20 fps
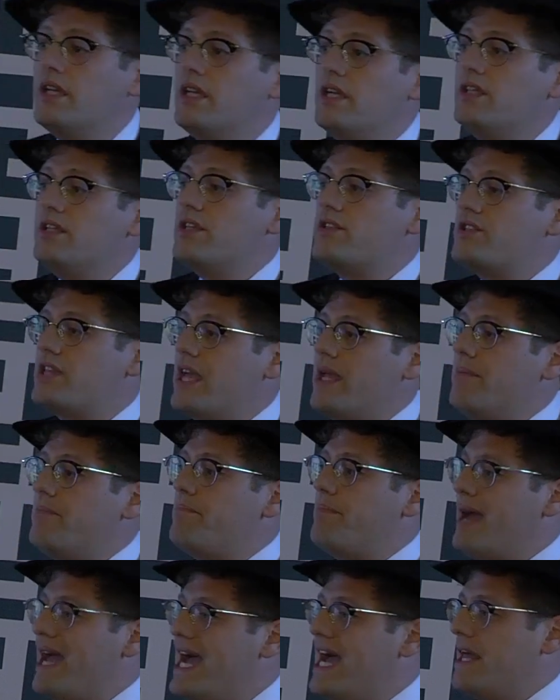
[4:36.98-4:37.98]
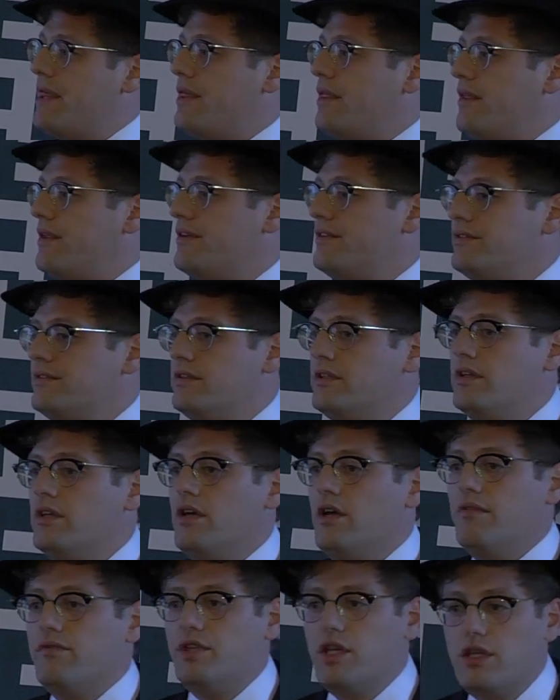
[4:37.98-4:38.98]
in the same path
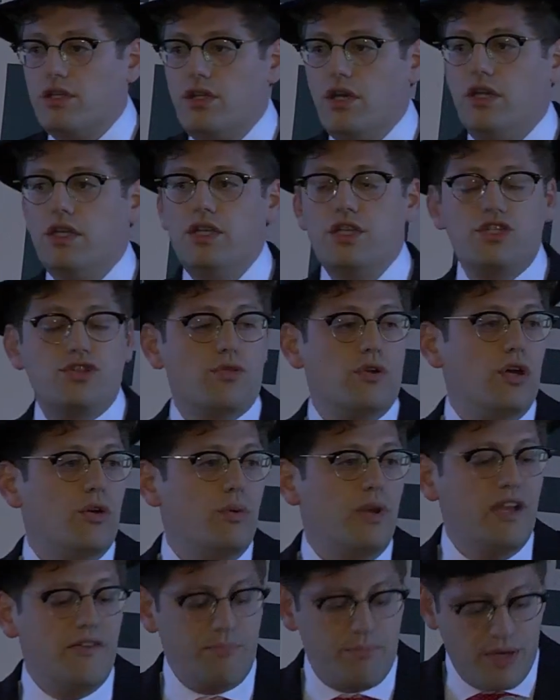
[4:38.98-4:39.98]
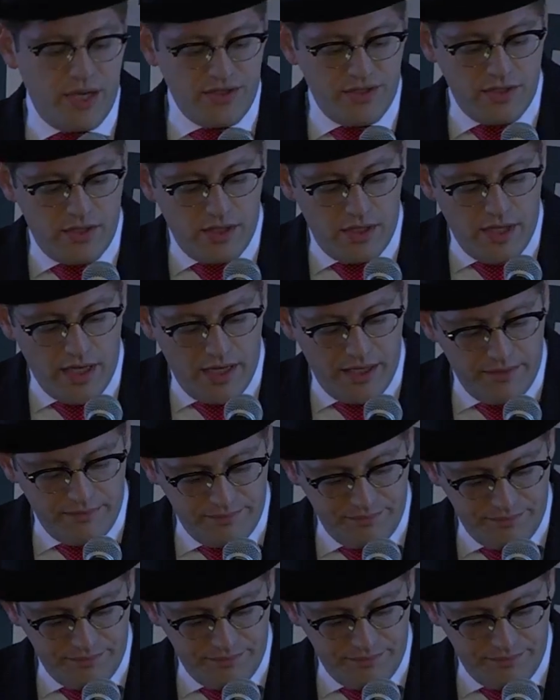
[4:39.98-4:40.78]
of the Gedolei Yisrael we have present today.